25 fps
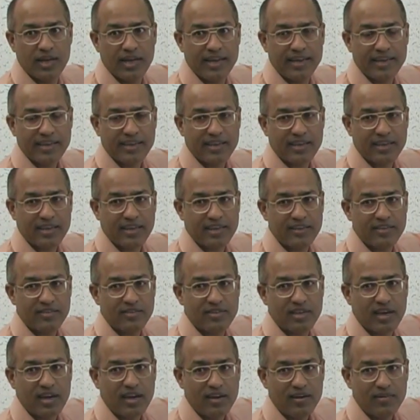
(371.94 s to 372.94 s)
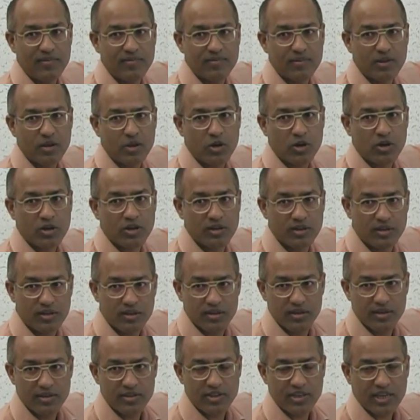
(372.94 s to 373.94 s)
recognize the or
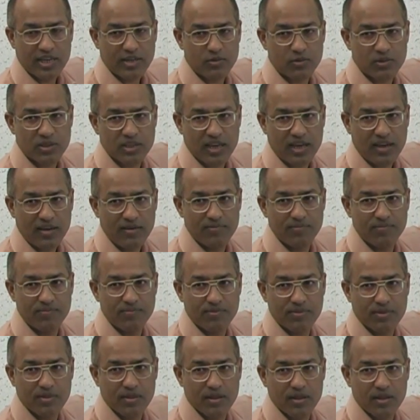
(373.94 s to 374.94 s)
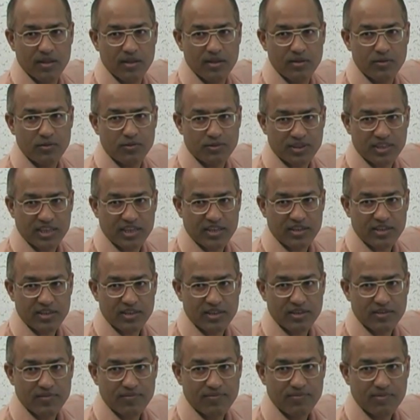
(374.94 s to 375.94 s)
react with the free
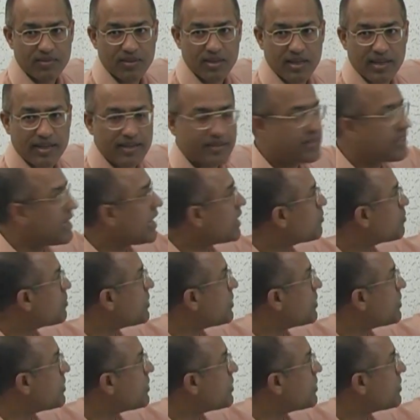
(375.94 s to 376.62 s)
antigen. That